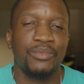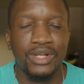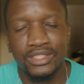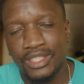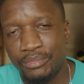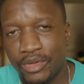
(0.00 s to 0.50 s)
What
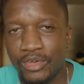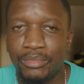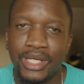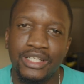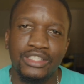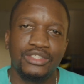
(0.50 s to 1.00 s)
is up,
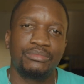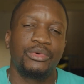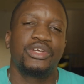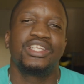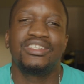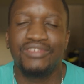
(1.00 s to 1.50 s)
everybody? It's your
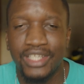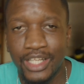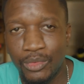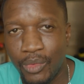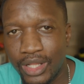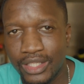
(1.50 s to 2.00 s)
boy Dee'a,
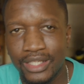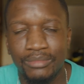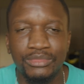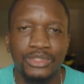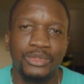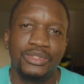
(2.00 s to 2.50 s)
and
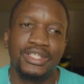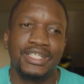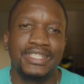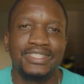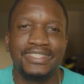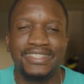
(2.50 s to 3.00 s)
welcome to
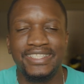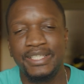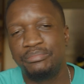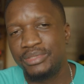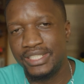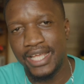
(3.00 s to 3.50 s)
the
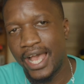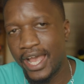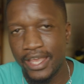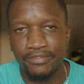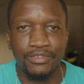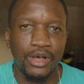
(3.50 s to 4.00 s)
deep
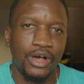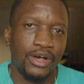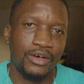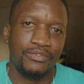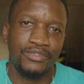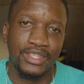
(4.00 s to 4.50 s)
dive
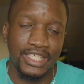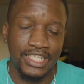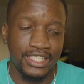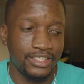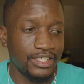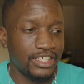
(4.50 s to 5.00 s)
of
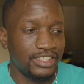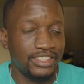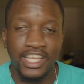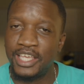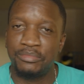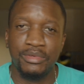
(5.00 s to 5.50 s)
the
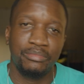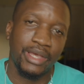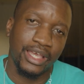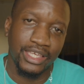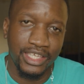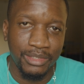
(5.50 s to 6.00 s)
Take Me
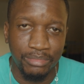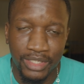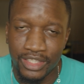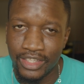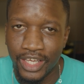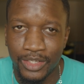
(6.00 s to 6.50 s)
Back
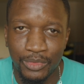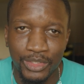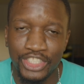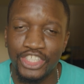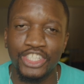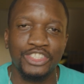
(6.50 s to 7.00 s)
EP that
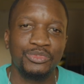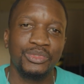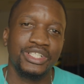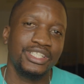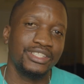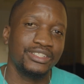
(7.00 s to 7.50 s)
we just
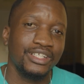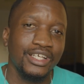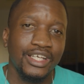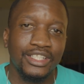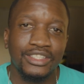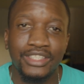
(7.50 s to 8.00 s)
released.
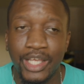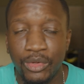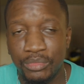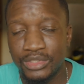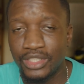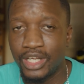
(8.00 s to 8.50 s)
Today
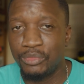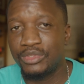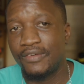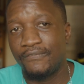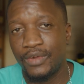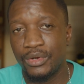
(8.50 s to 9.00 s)
we'll be starting with
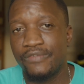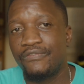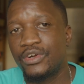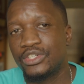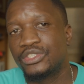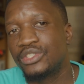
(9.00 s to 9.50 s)
the very
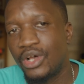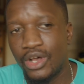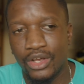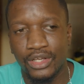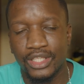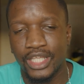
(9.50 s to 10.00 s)
first
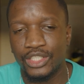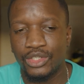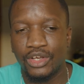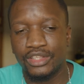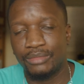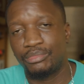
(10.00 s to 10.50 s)
song that's
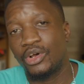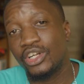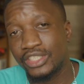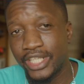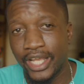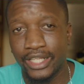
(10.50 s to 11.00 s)
on the
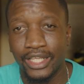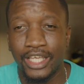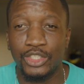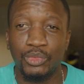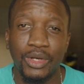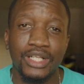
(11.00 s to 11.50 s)
project,
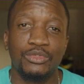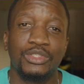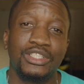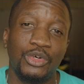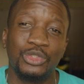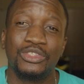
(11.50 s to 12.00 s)
as well. It
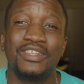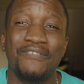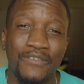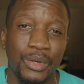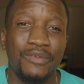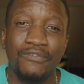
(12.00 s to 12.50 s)
was also the
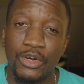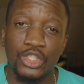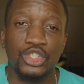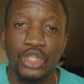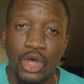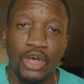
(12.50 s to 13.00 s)
very
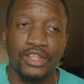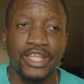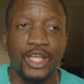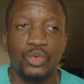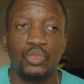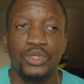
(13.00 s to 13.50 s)
first song
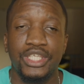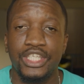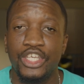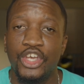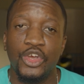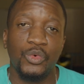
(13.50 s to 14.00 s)
that we
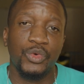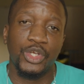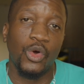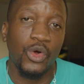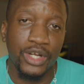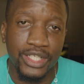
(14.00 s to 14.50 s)

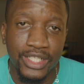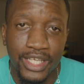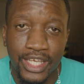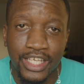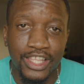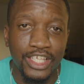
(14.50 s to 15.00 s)
recorded.
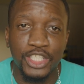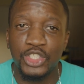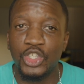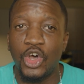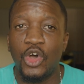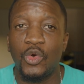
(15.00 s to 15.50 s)
This
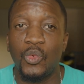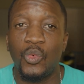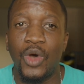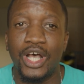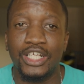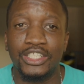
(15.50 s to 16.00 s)
song
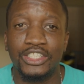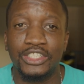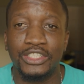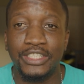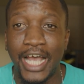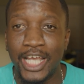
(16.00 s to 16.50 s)

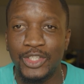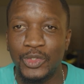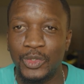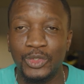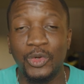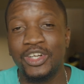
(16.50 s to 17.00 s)
was
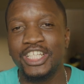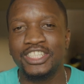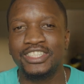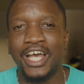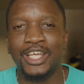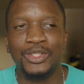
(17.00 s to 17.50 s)
titled, or is
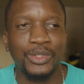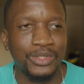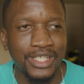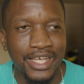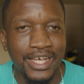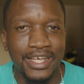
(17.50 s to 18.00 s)

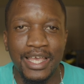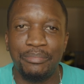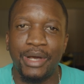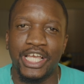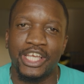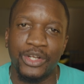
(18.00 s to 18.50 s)
titled,
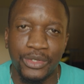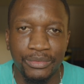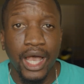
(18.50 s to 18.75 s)
Epangelo.